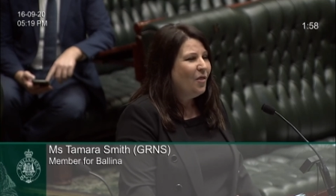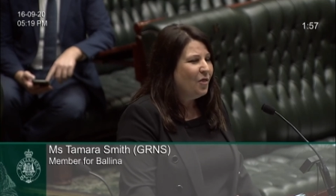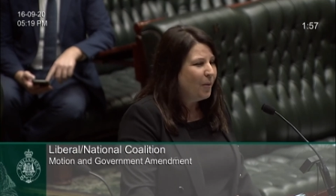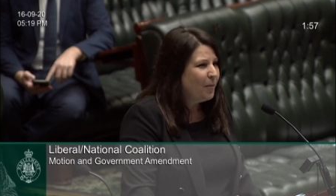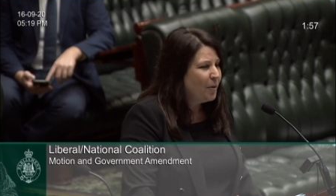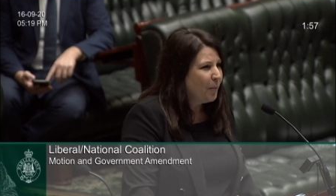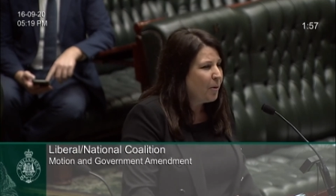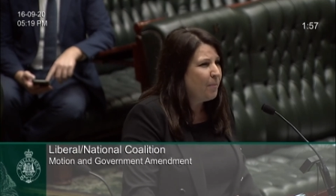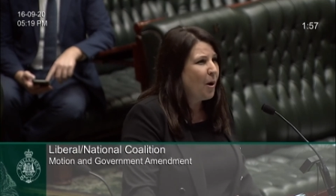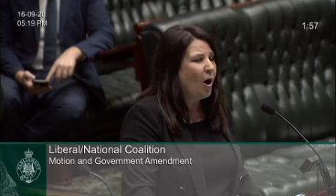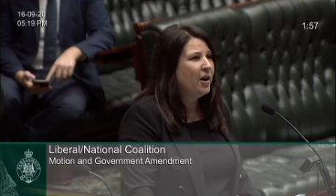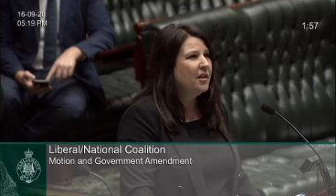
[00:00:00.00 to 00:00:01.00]
The, the
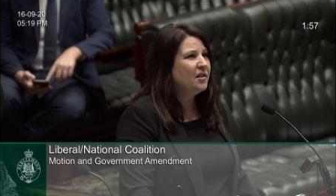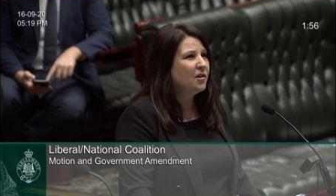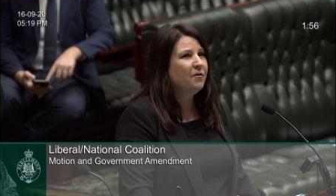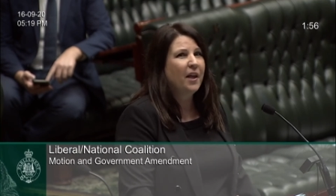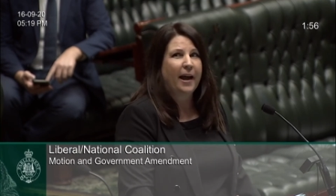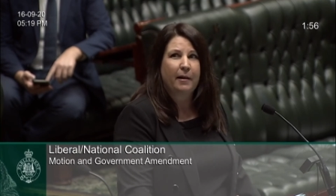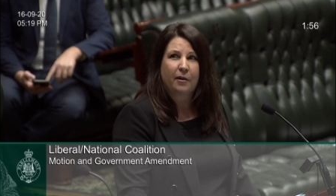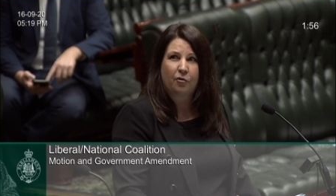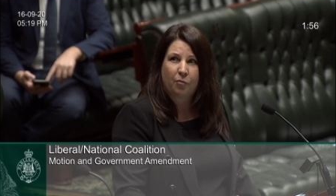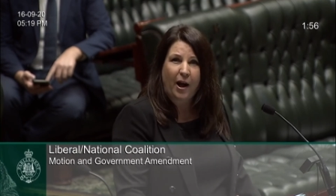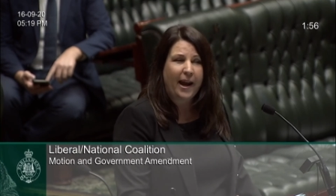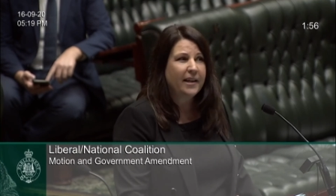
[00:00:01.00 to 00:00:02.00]
proponents of that
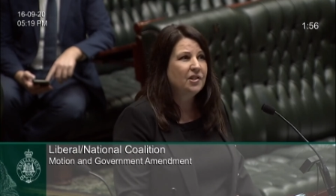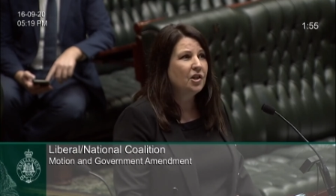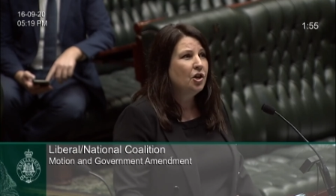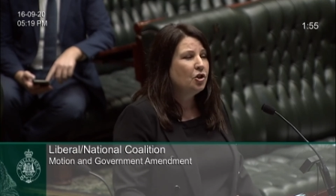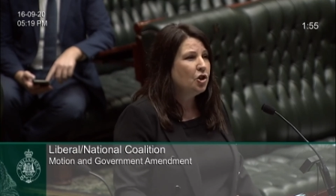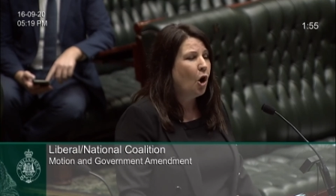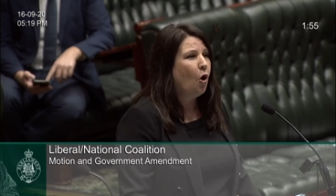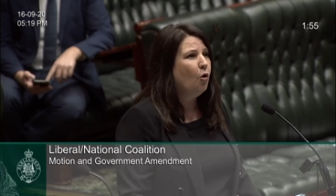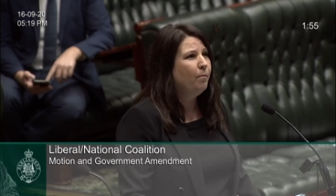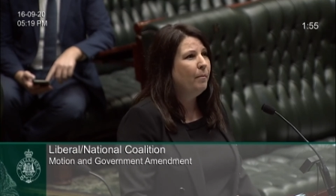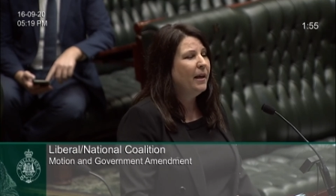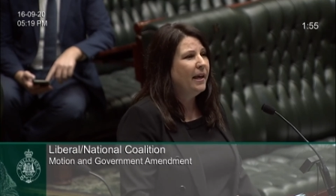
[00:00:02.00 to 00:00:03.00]
grant
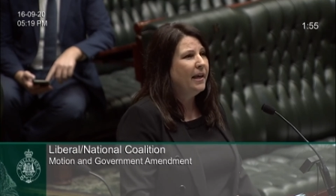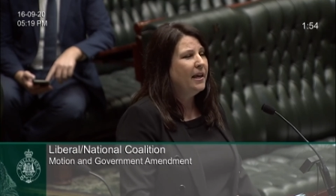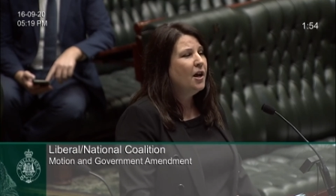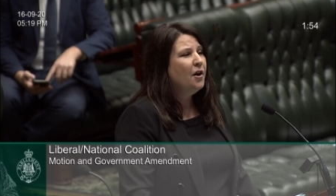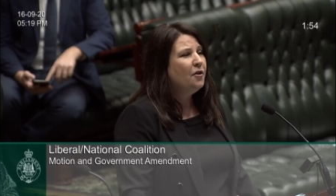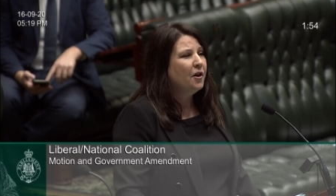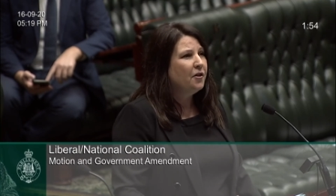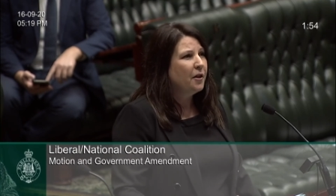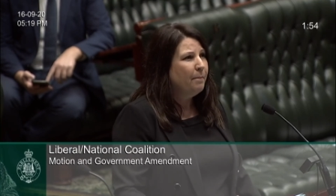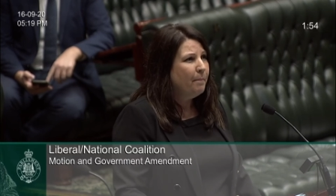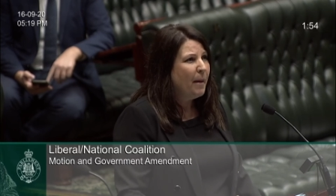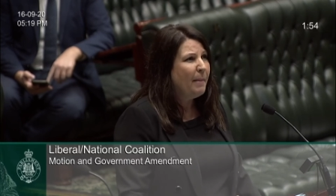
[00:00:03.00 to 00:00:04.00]
told me that the
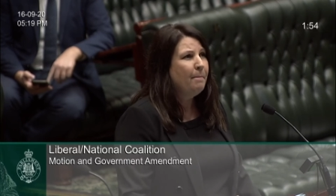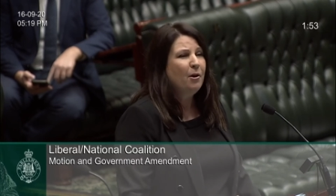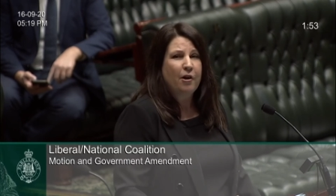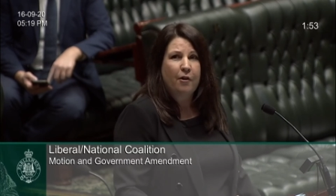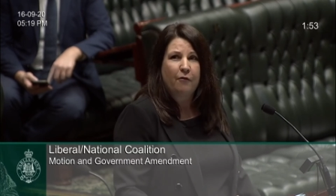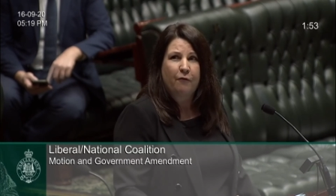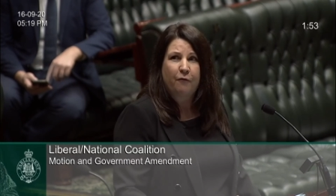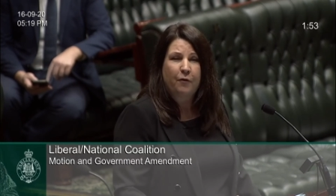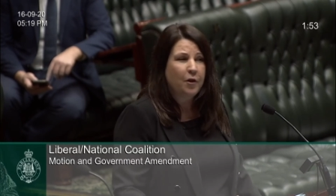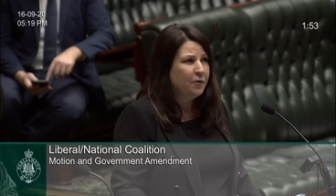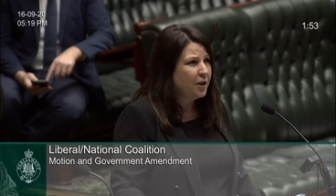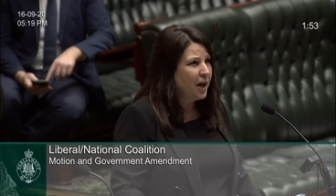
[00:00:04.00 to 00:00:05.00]
member,
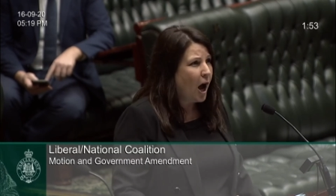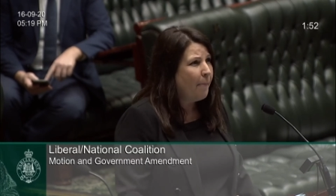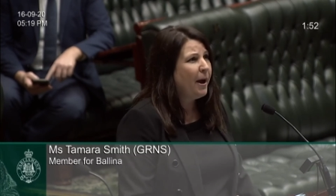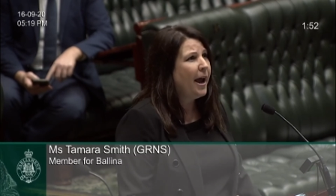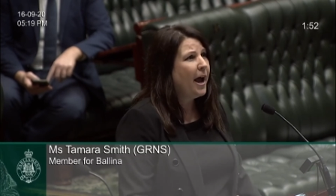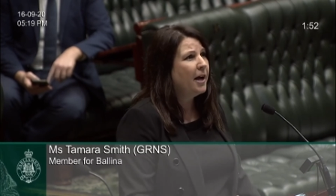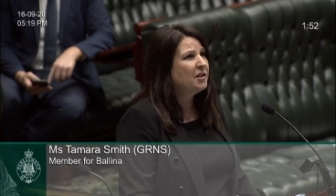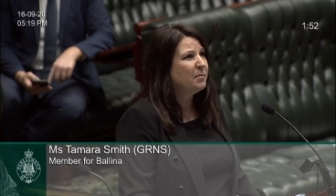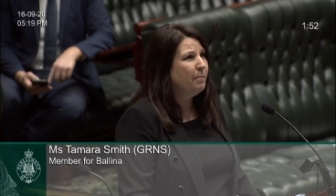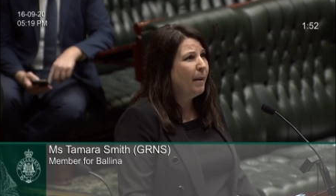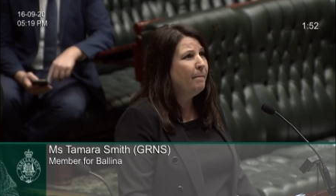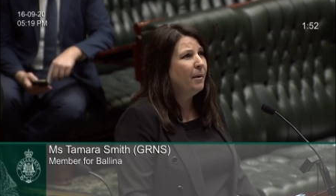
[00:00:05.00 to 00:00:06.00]
that the upper house
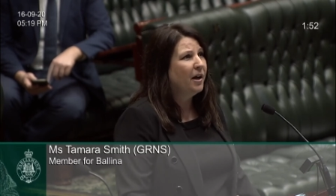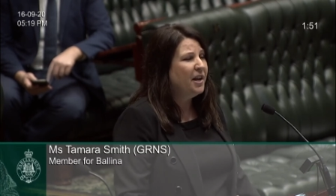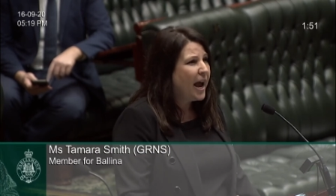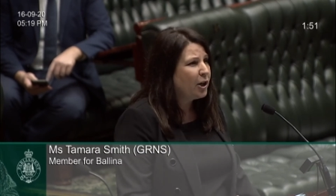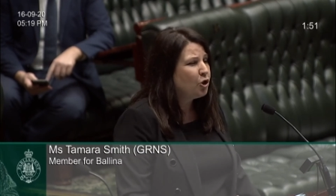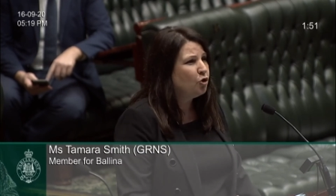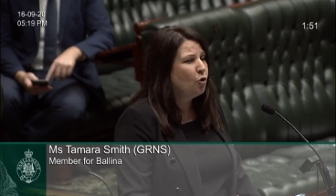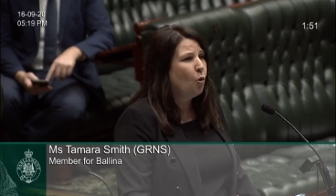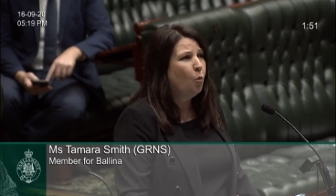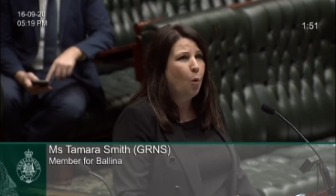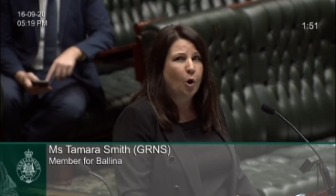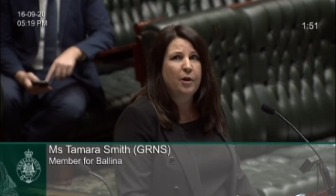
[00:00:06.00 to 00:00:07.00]
member national
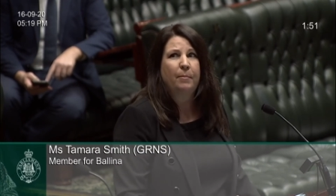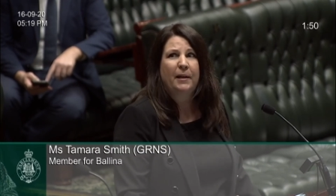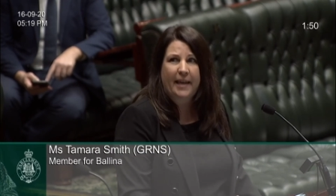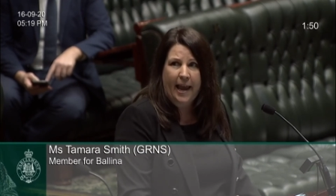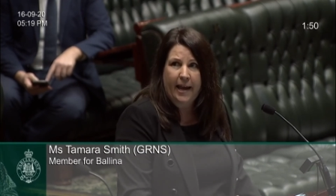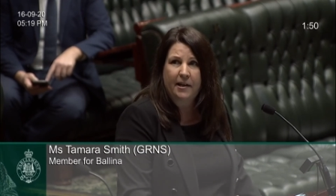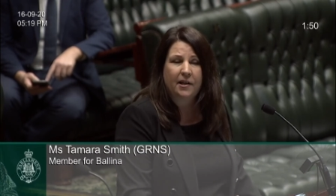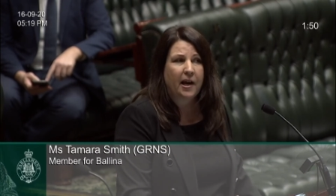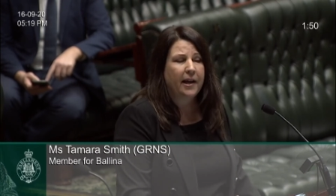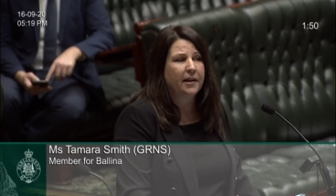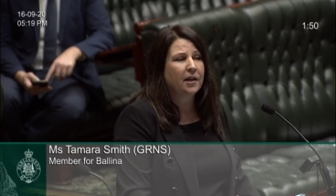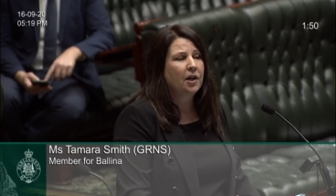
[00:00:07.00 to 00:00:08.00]
wannabe candidate